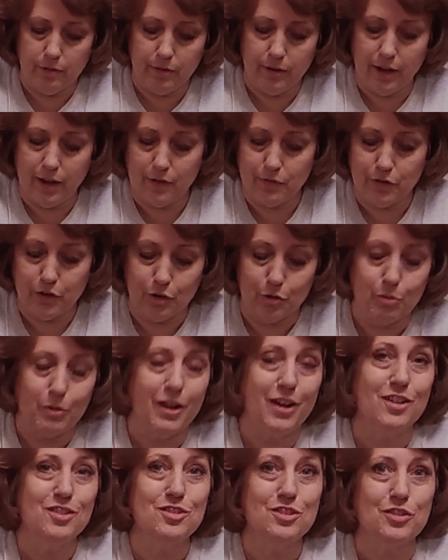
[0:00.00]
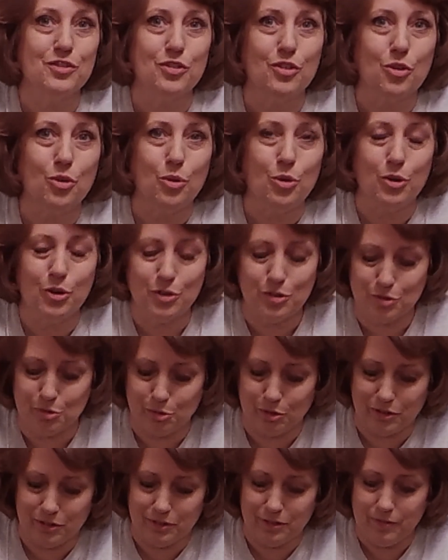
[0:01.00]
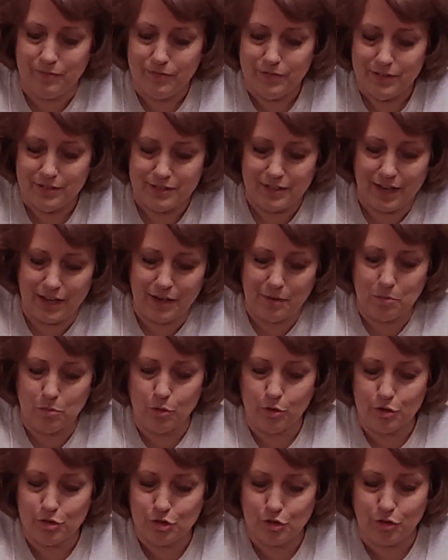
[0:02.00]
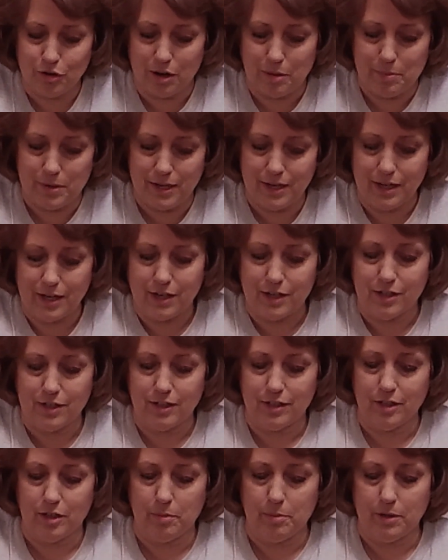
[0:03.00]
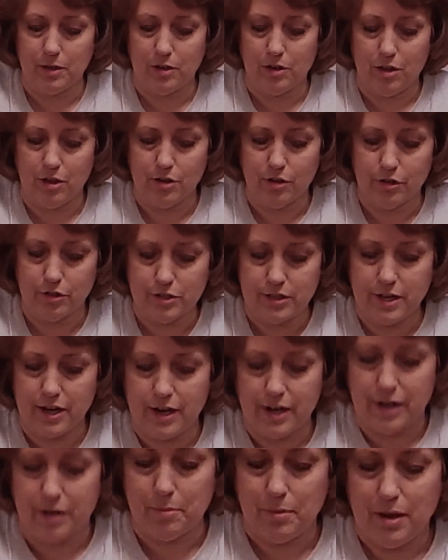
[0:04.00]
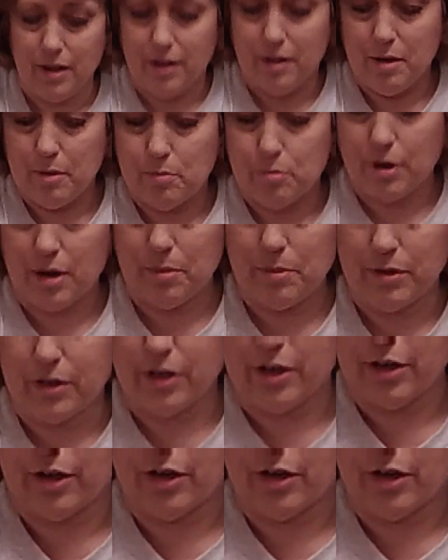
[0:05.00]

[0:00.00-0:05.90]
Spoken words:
Heavier rust, of course, will take more scrubbing and a little bit longer time. Probably going